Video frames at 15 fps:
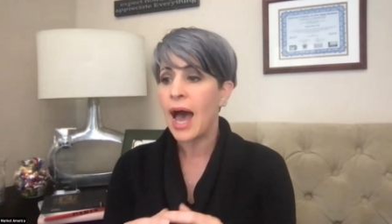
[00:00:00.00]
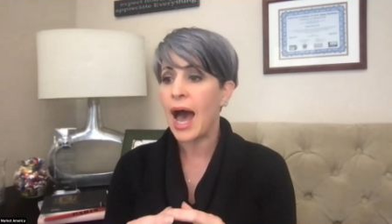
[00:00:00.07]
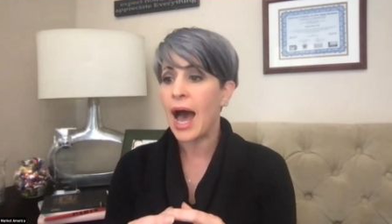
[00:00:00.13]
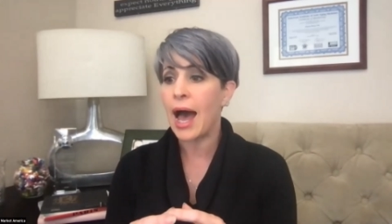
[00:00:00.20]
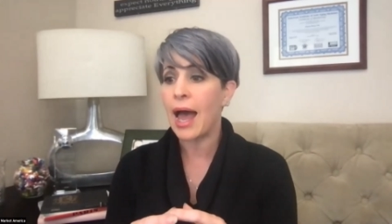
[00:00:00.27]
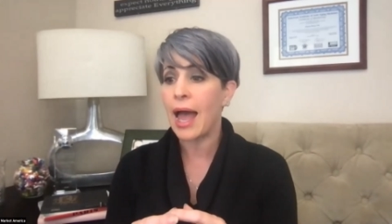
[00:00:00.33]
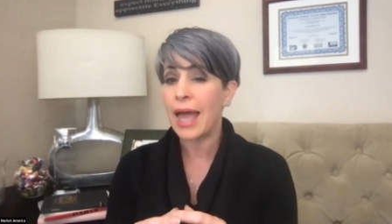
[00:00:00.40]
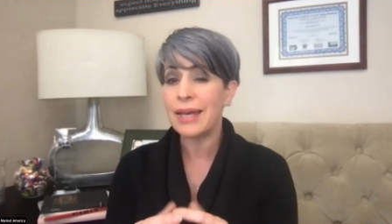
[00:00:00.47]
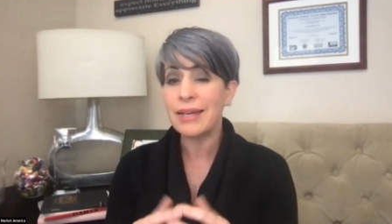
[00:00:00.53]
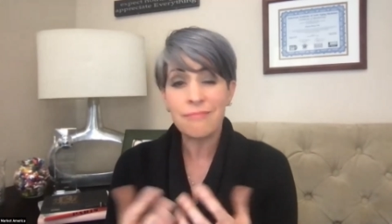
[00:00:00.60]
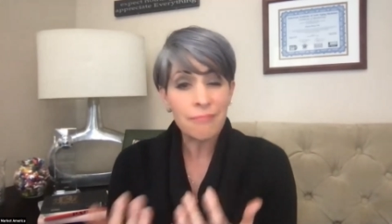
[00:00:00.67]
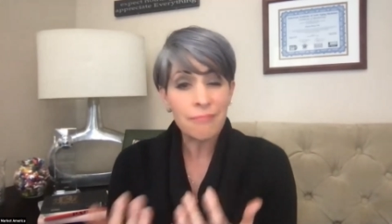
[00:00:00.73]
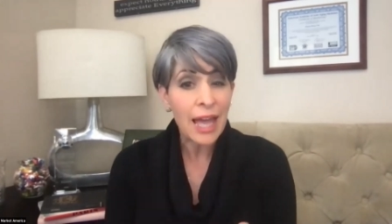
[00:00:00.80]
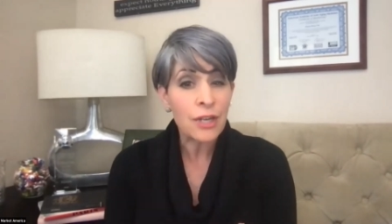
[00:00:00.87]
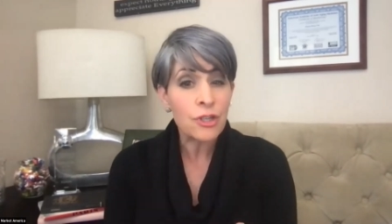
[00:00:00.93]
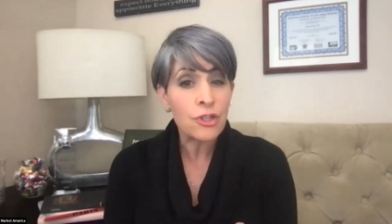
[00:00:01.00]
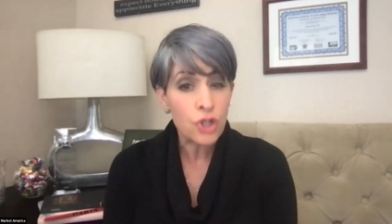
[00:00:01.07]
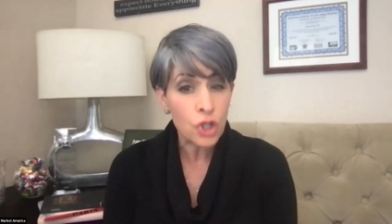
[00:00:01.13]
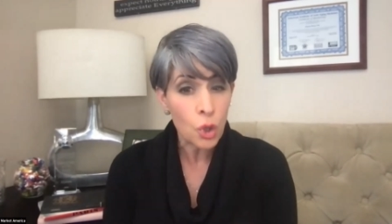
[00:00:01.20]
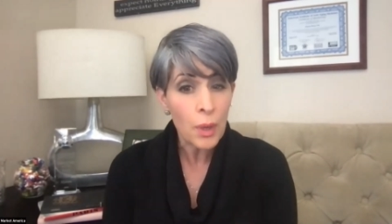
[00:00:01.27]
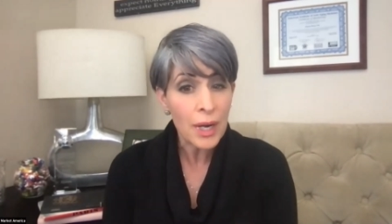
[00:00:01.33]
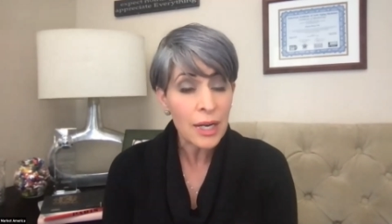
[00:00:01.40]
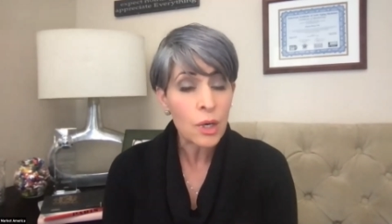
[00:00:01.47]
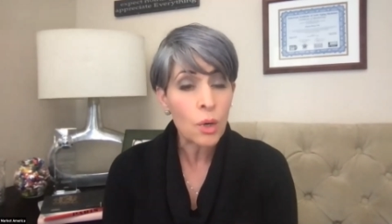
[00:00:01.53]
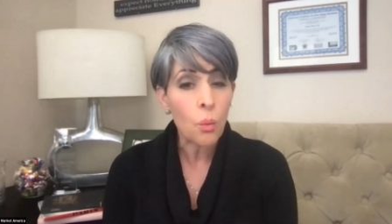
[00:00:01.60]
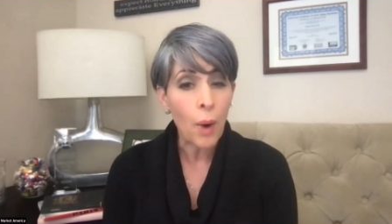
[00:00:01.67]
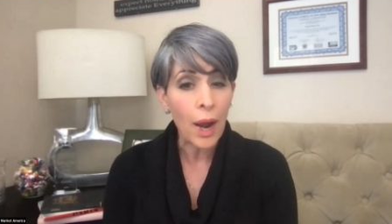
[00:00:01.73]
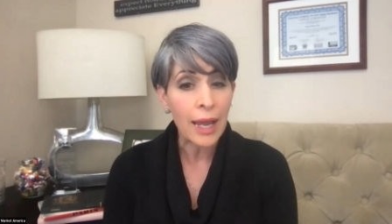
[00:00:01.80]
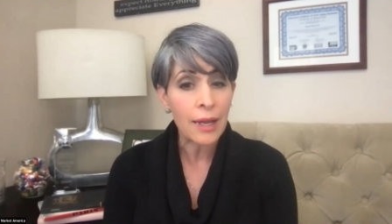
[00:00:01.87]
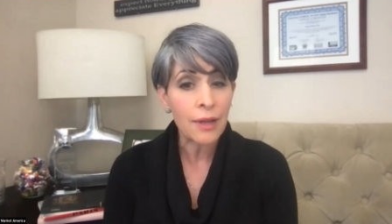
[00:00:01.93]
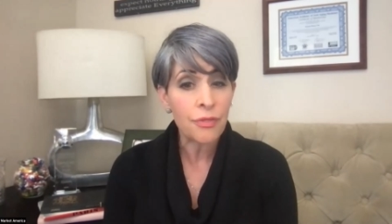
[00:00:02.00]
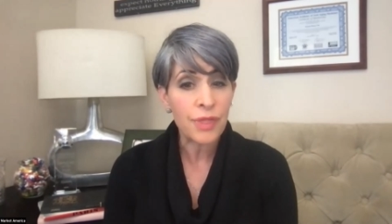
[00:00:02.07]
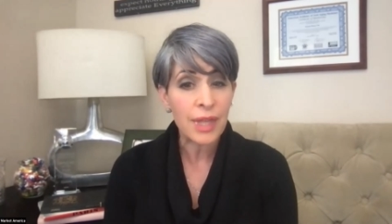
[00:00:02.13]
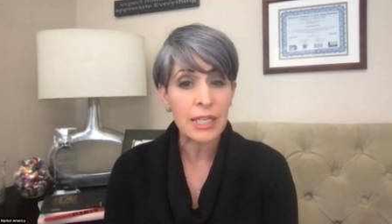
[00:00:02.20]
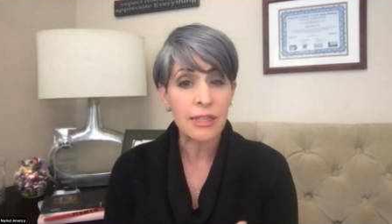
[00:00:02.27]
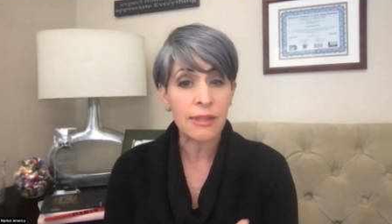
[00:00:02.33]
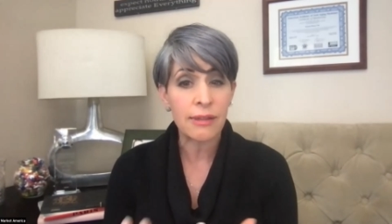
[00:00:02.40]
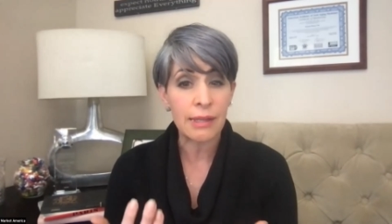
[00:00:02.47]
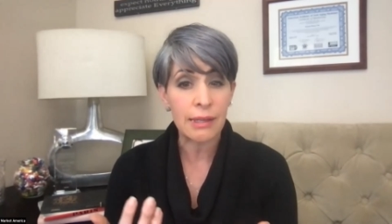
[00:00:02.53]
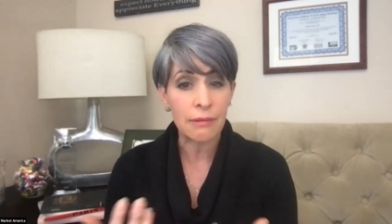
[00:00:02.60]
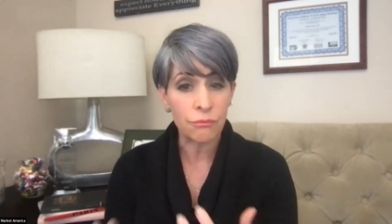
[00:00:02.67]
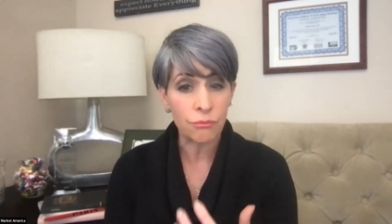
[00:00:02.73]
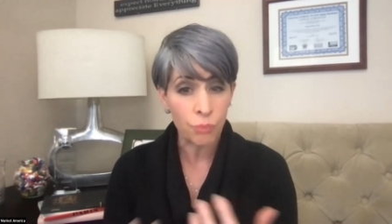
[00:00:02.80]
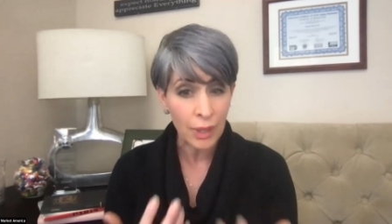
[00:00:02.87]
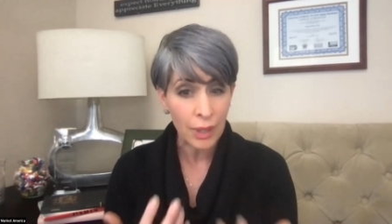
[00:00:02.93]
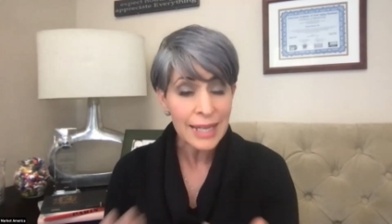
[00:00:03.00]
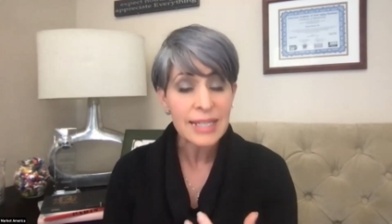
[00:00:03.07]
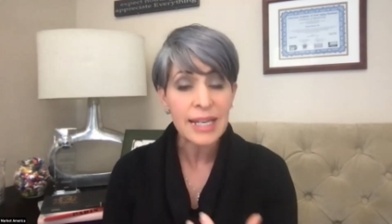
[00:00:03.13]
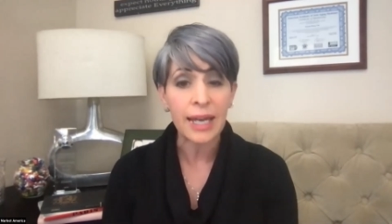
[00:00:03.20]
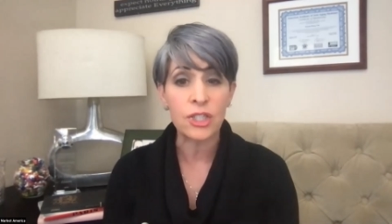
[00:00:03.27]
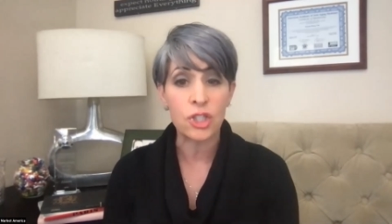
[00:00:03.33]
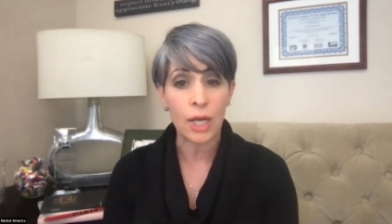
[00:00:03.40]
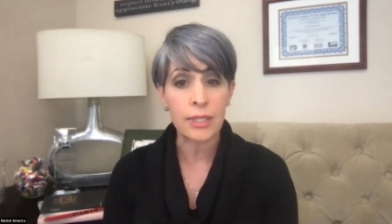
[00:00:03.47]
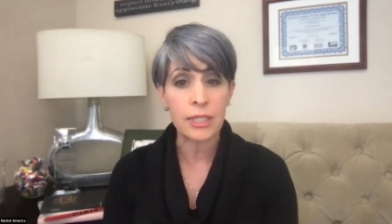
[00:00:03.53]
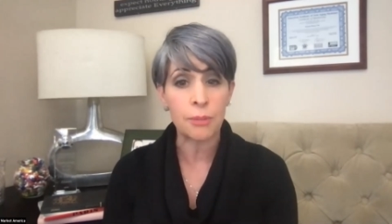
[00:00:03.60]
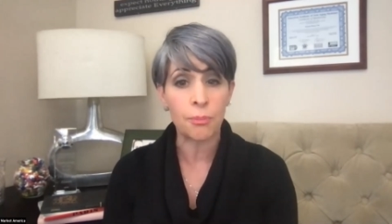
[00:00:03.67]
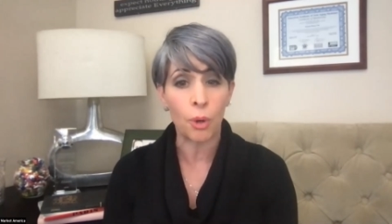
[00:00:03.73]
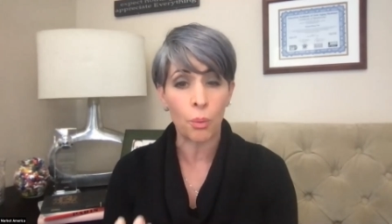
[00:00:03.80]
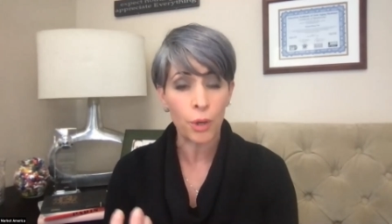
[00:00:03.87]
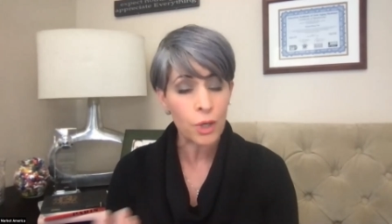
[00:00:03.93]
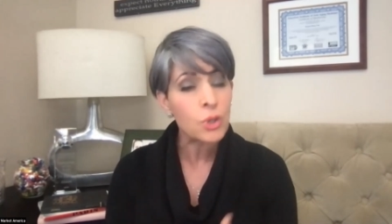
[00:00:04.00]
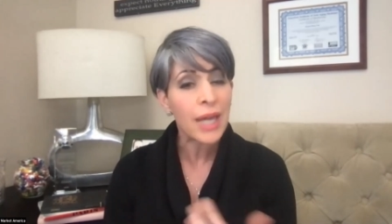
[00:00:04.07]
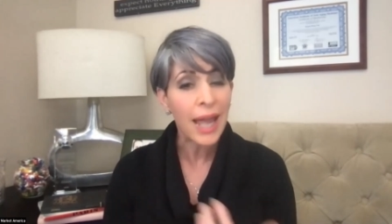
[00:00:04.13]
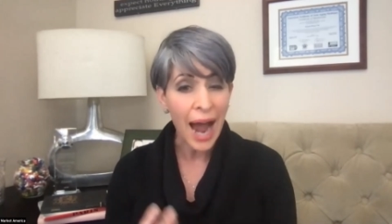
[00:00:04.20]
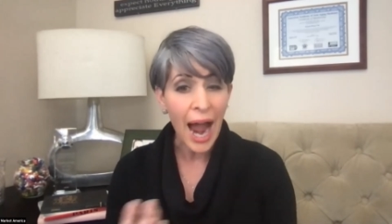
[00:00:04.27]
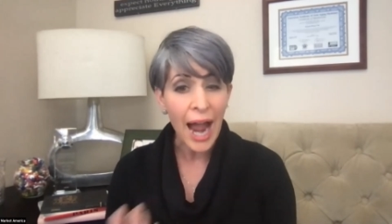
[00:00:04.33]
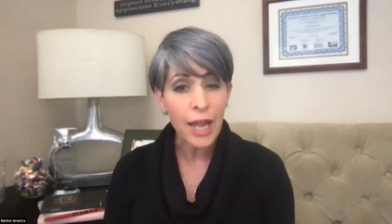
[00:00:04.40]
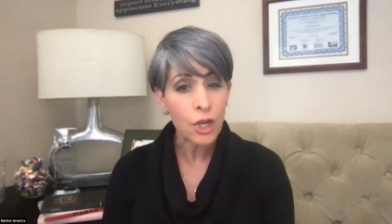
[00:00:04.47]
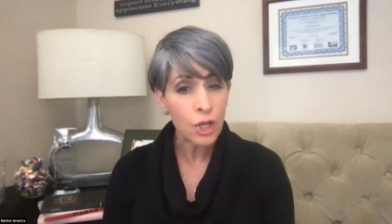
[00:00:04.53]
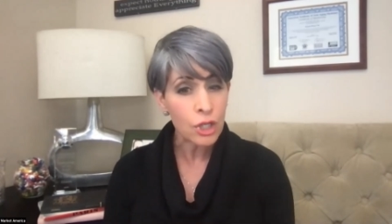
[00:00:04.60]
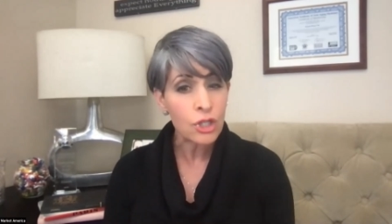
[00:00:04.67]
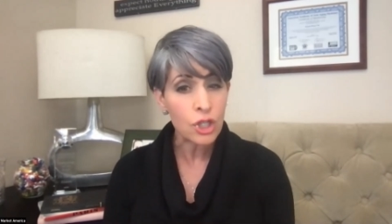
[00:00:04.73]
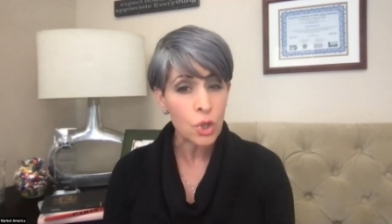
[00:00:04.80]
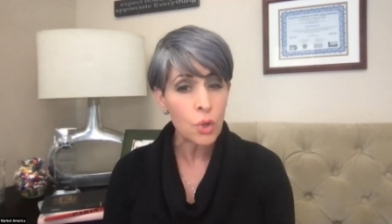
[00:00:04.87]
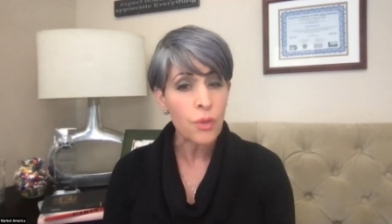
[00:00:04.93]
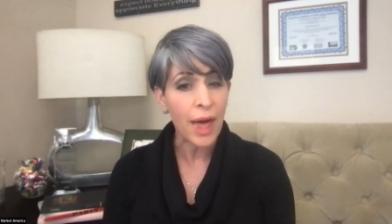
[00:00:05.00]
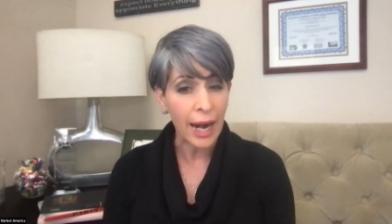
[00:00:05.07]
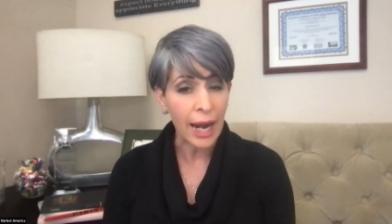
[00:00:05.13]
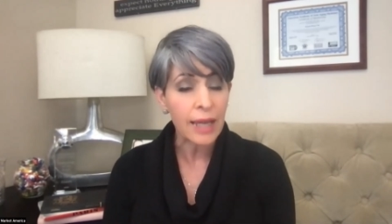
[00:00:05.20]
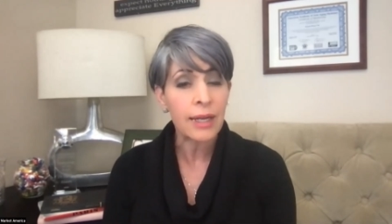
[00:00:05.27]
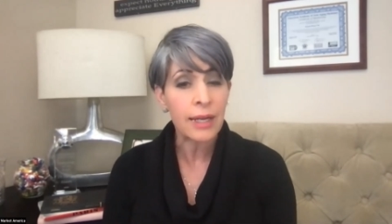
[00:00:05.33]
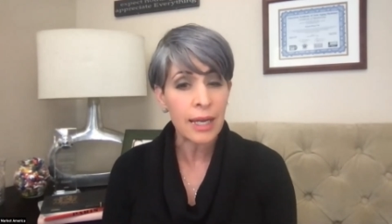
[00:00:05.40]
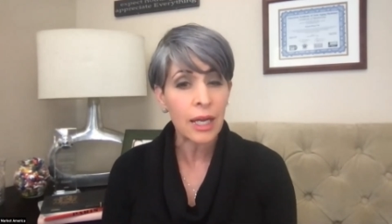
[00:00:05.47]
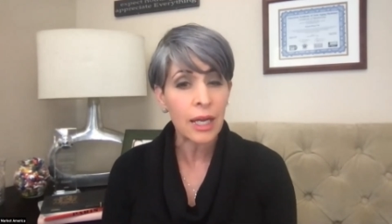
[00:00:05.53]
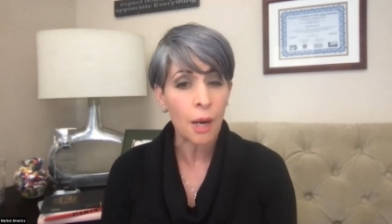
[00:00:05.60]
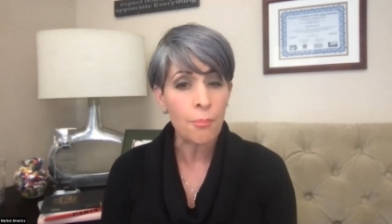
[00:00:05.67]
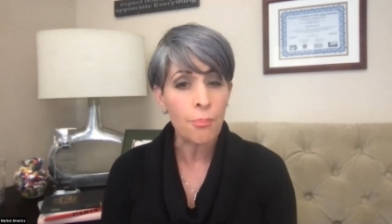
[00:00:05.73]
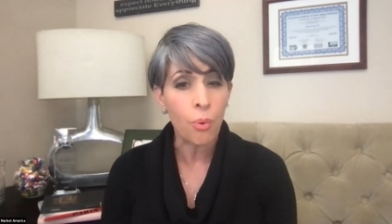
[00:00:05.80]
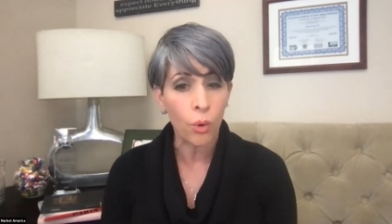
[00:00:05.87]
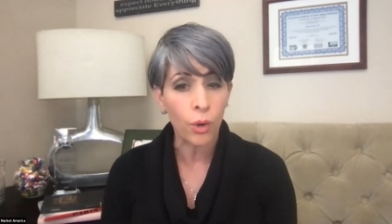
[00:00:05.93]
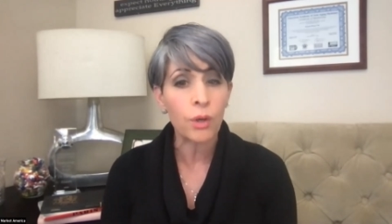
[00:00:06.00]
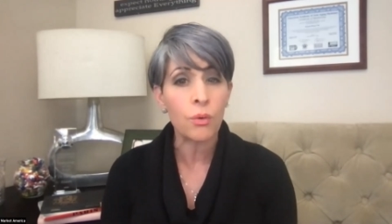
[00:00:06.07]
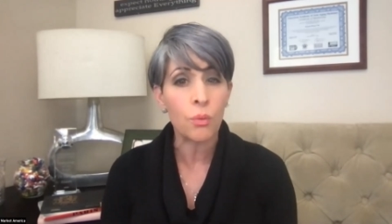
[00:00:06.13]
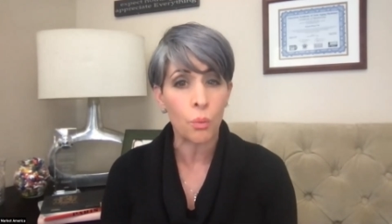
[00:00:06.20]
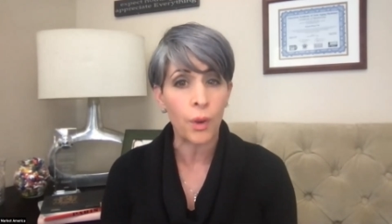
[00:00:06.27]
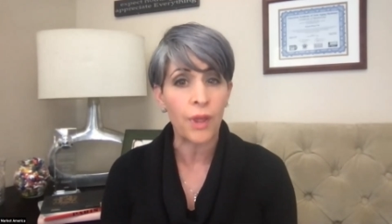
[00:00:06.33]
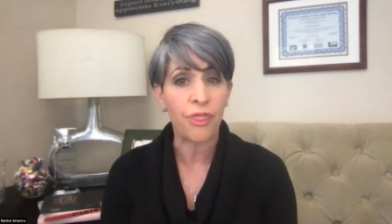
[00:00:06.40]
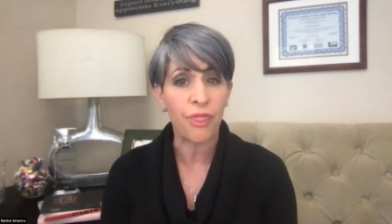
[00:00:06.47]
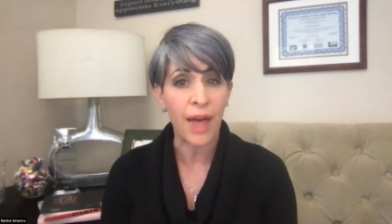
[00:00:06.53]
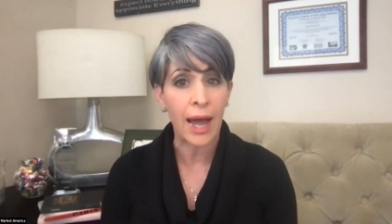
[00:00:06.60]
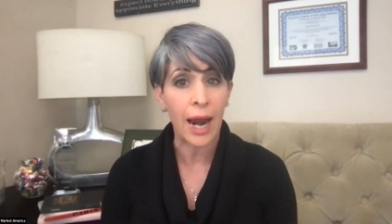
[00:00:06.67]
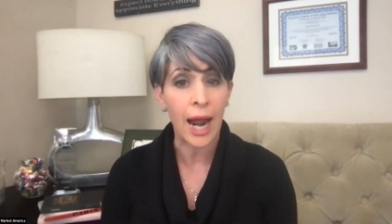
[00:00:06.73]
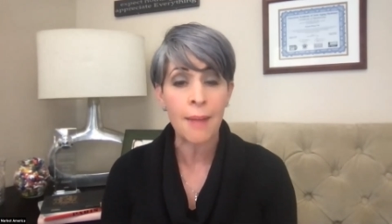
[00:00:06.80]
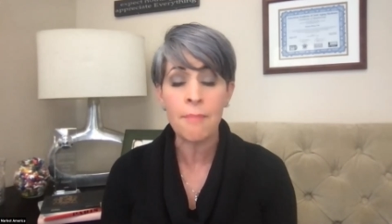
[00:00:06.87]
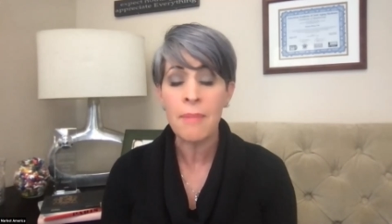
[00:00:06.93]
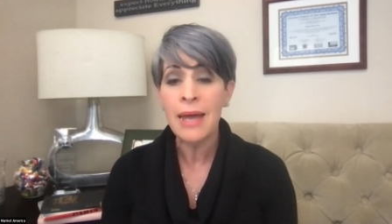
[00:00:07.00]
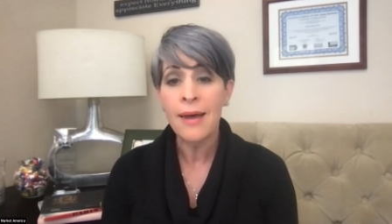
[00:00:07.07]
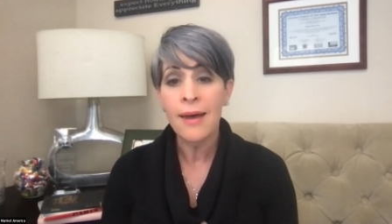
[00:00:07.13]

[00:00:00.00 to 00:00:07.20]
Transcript: Uh, and and do it in a way that really digestible where you say i could do that i can get on board with that i'm